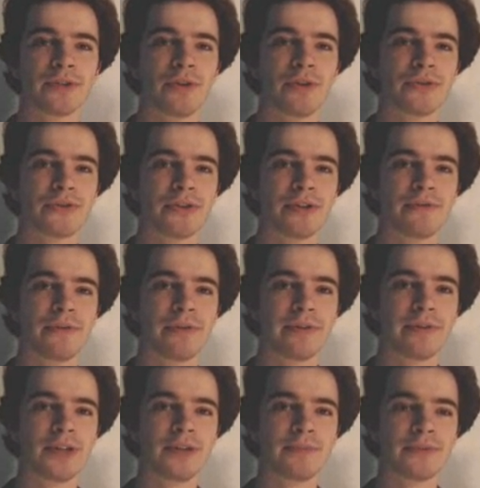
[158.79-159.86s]
to notice the different
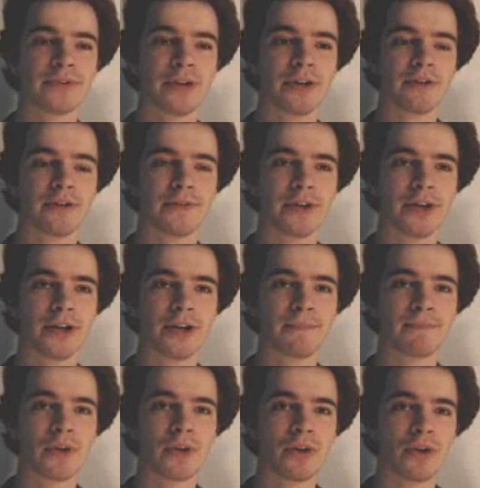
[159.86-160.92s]
themes of